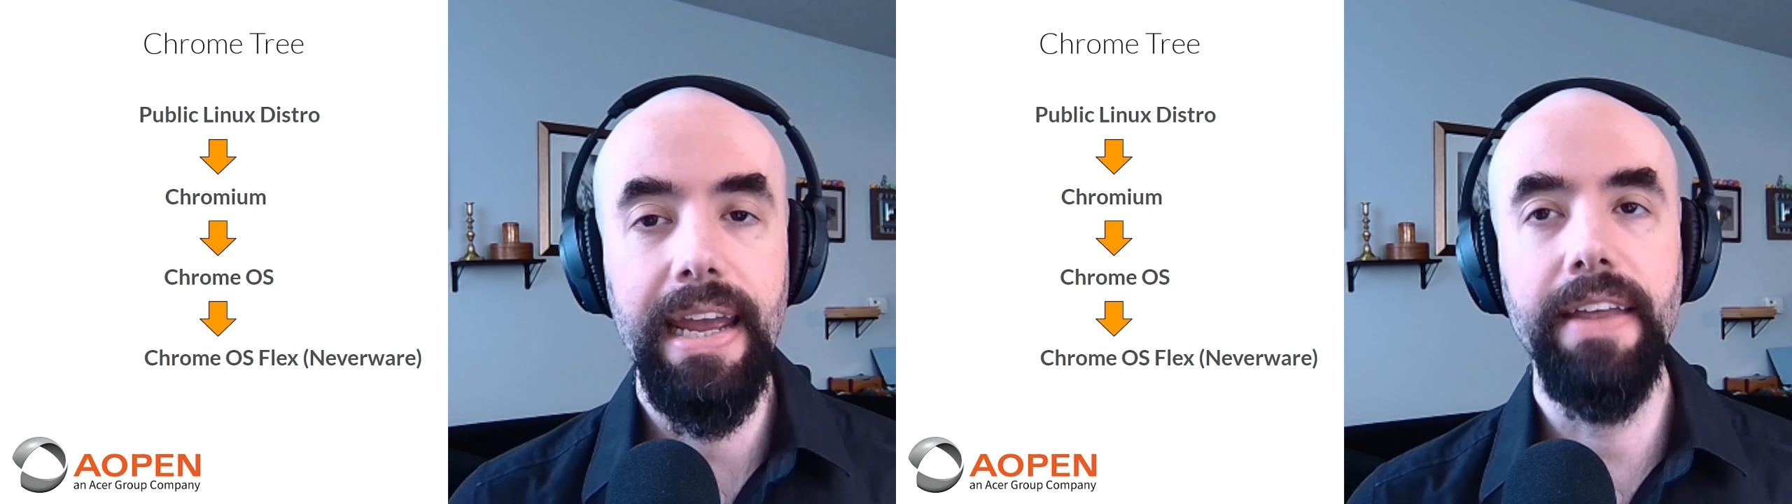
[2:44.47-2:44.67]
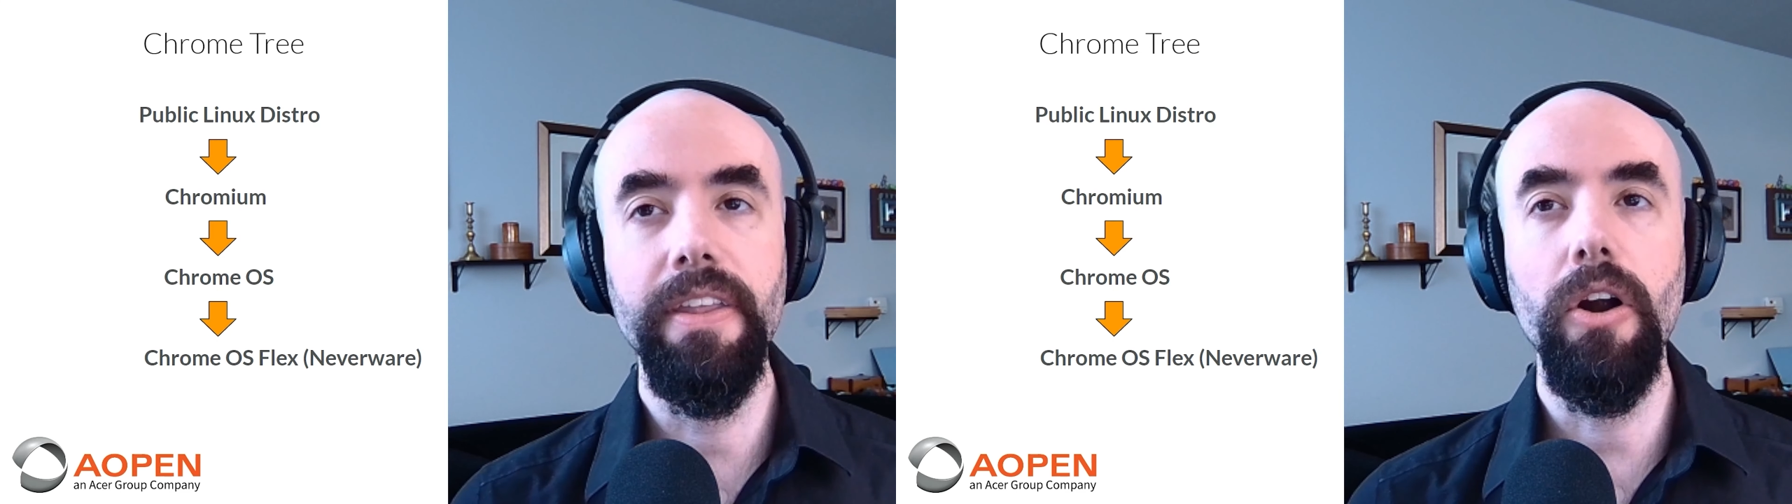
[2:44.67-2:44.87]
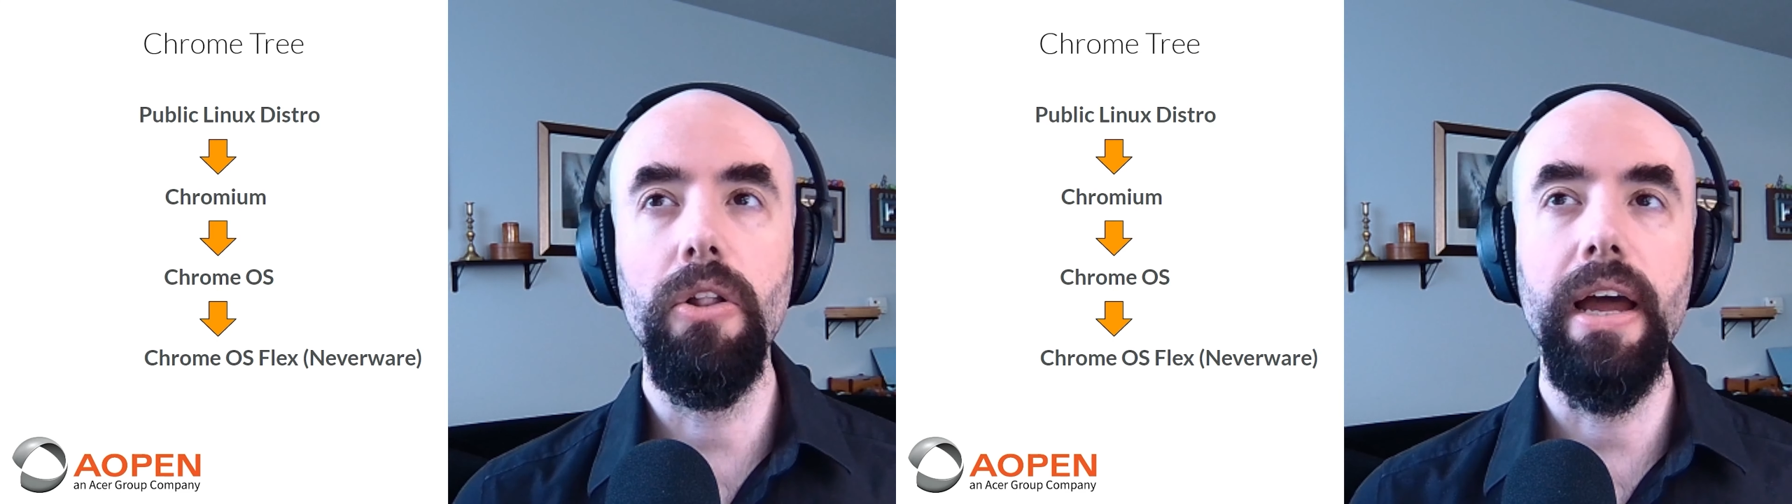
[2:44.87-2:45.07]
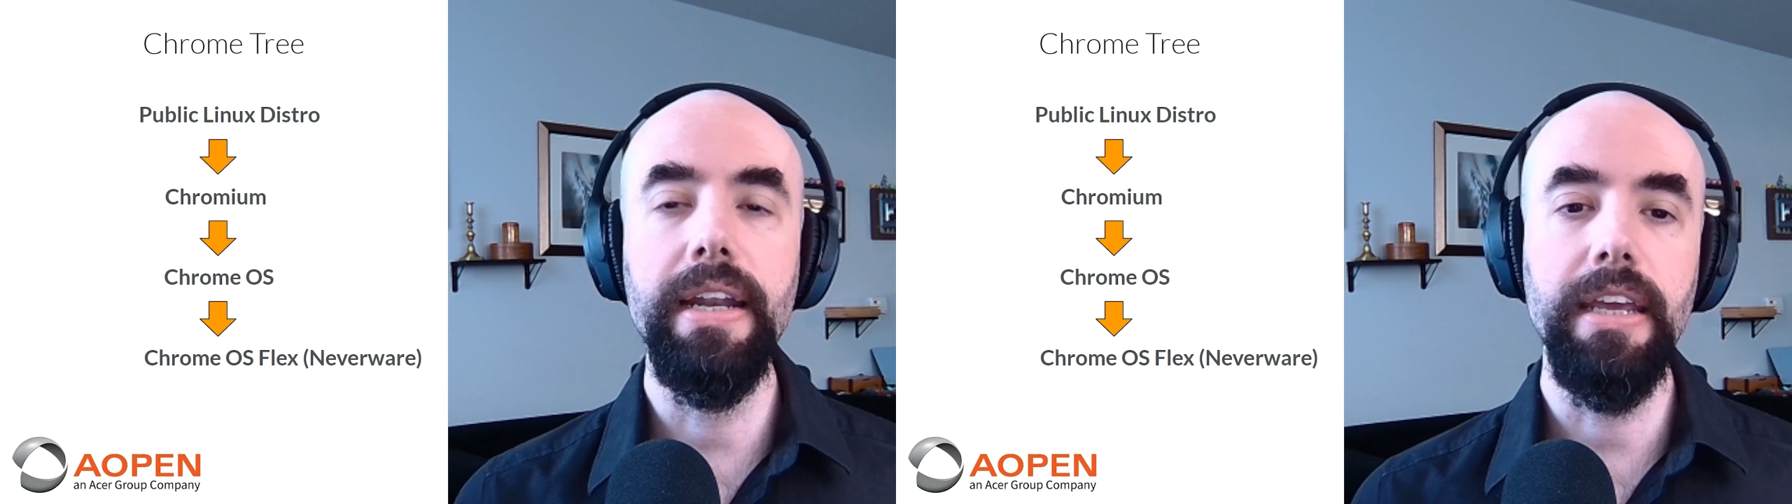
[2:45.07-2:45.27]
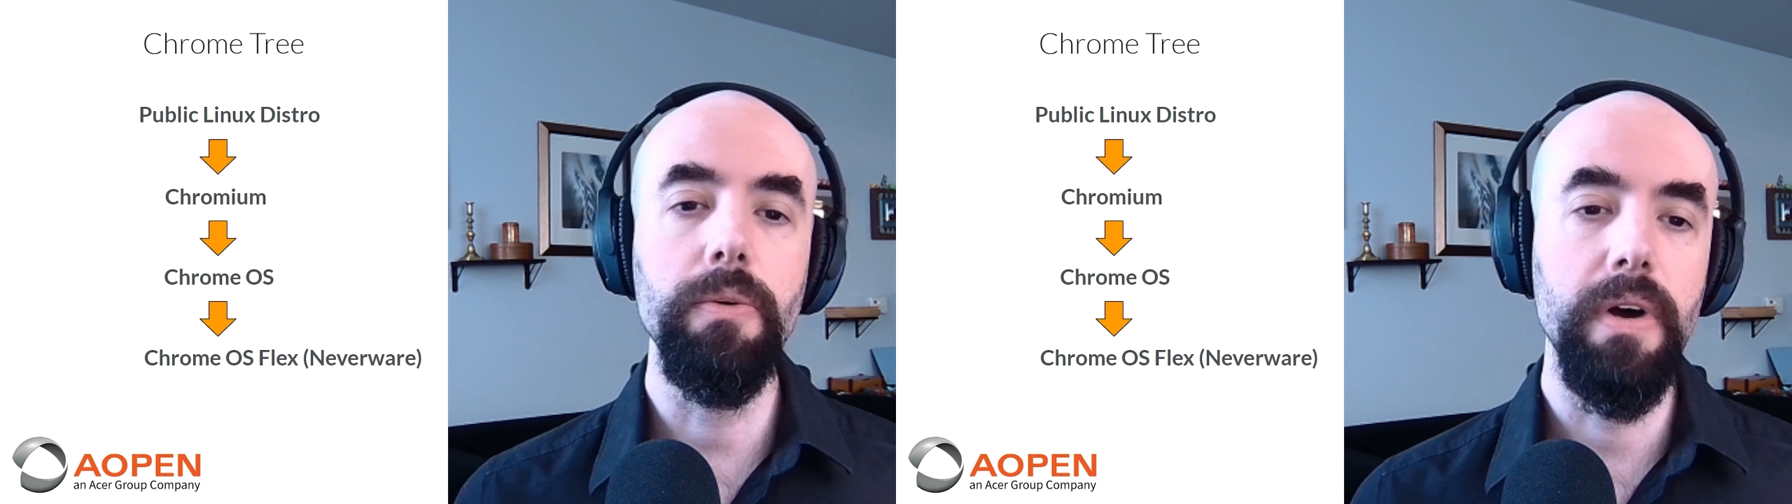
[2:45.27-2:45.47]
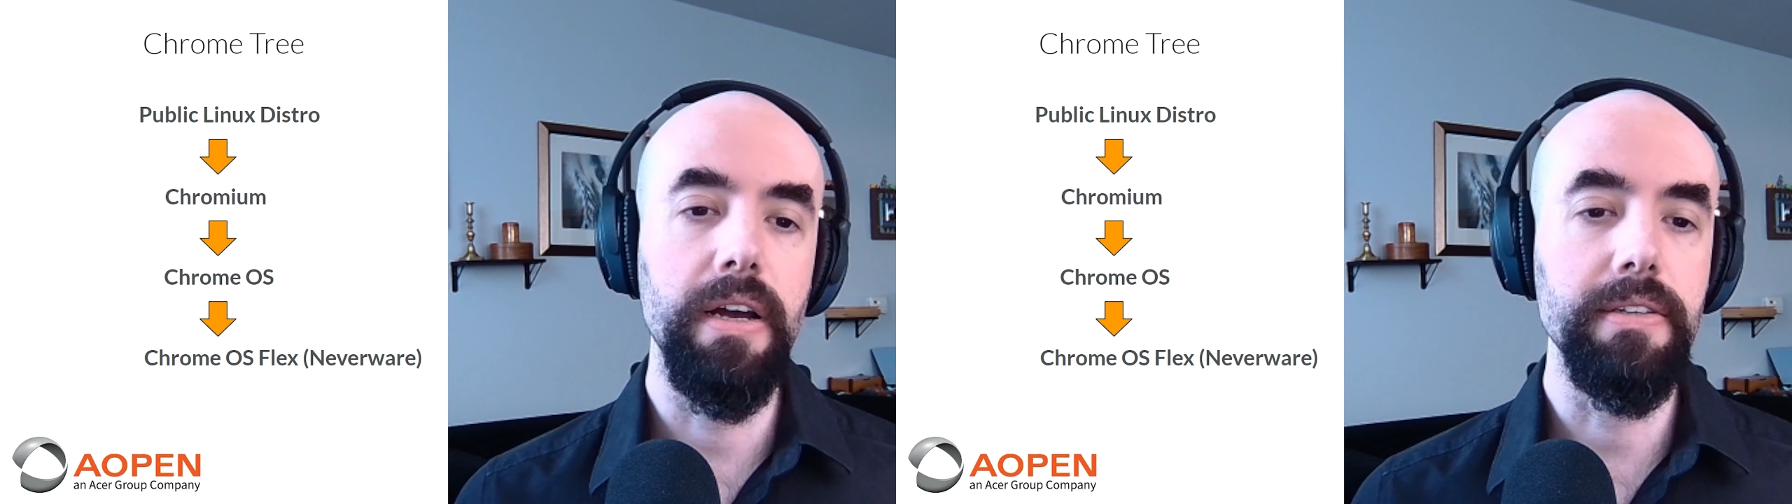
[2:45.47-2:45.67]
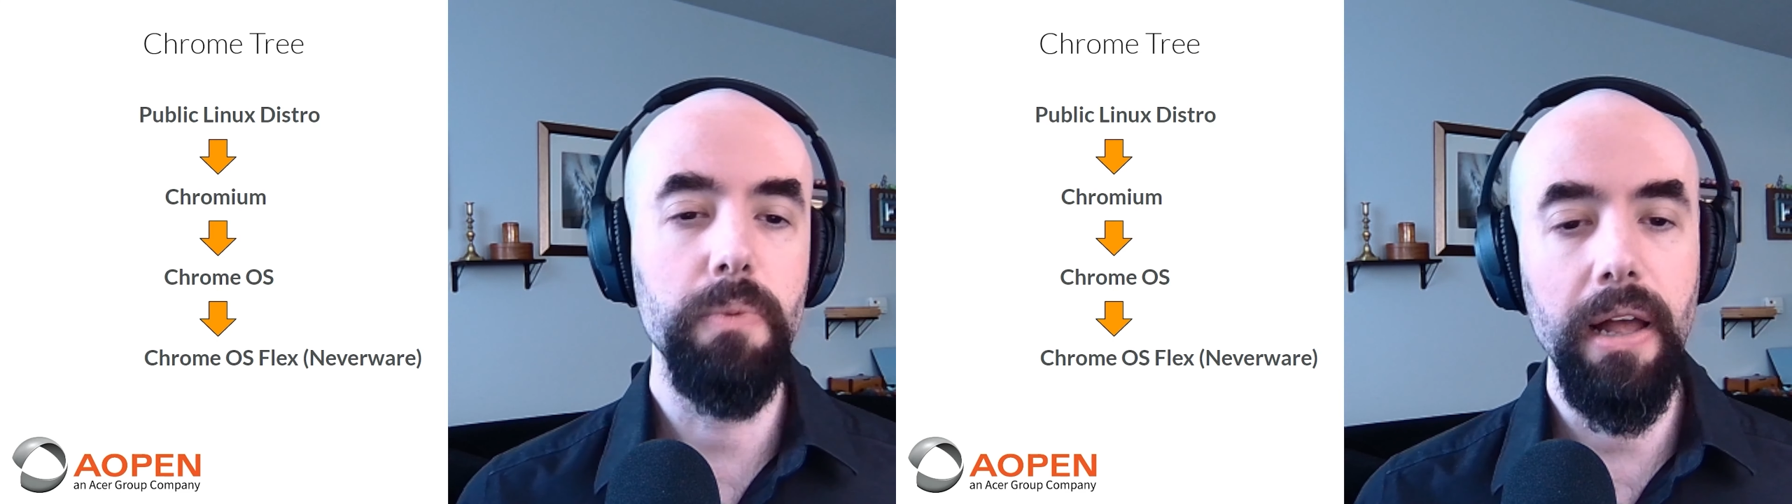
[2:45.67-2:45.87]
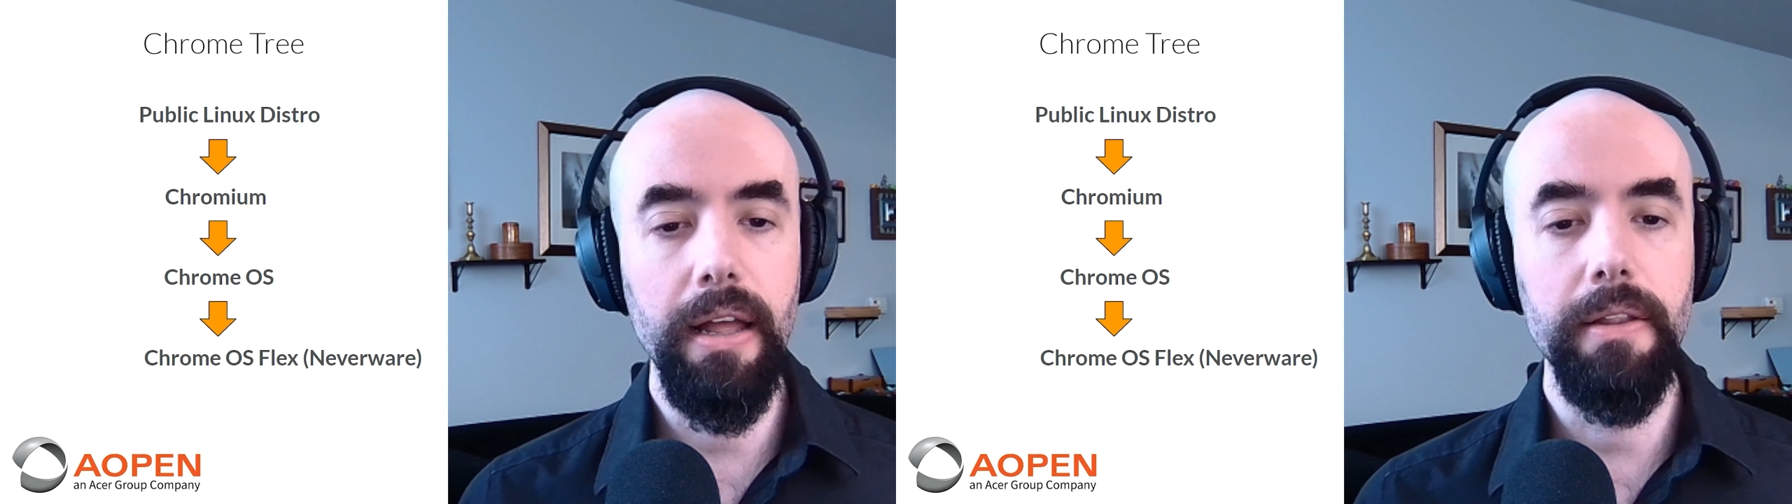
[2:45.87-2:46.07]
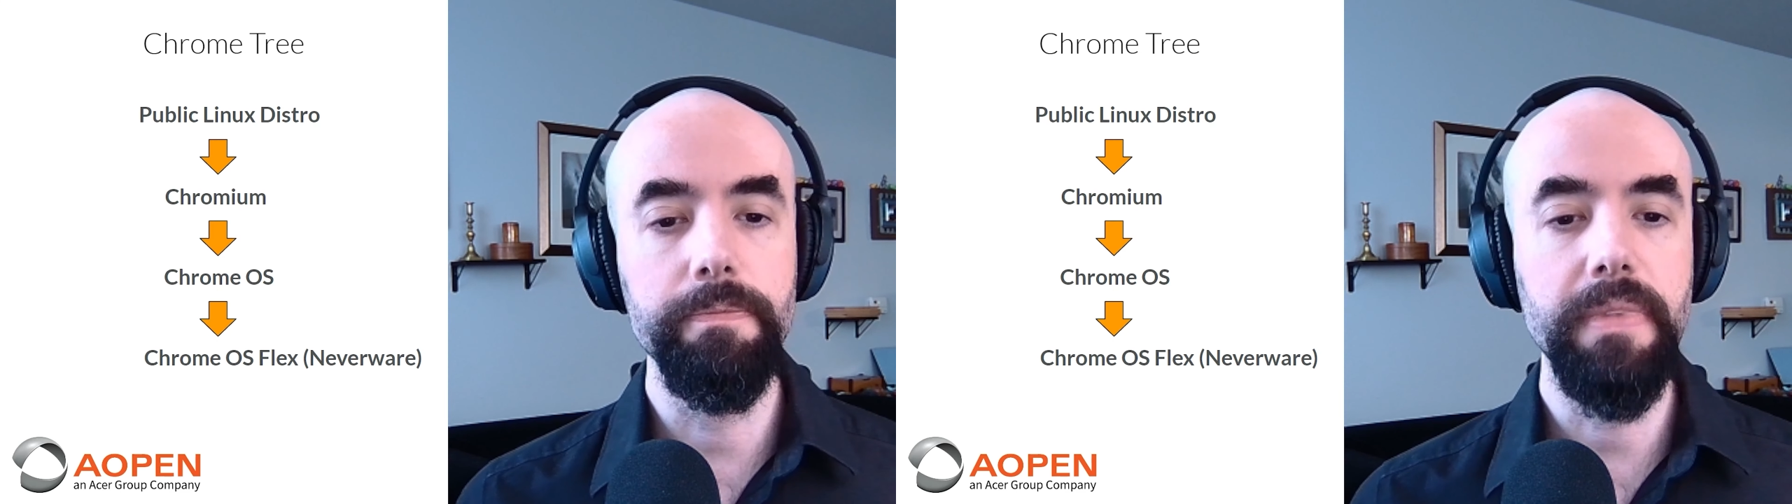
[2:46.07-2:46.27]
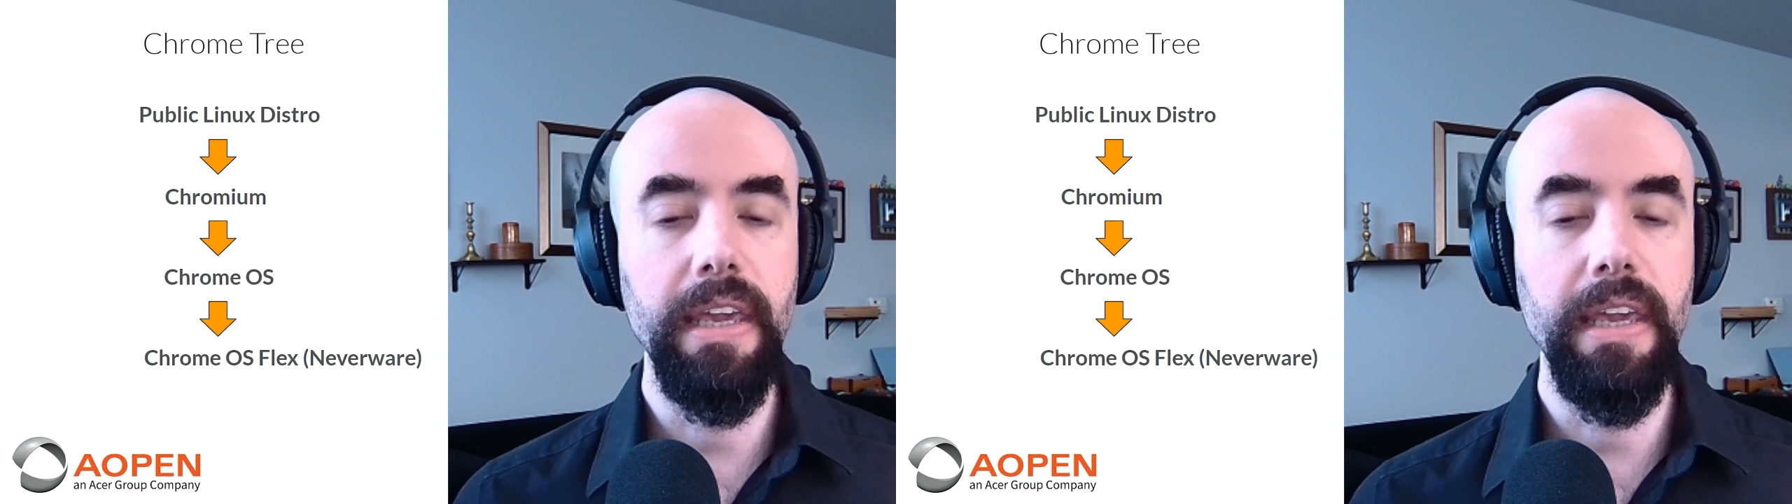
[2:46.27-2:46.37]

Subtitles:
and their whole idea was, well,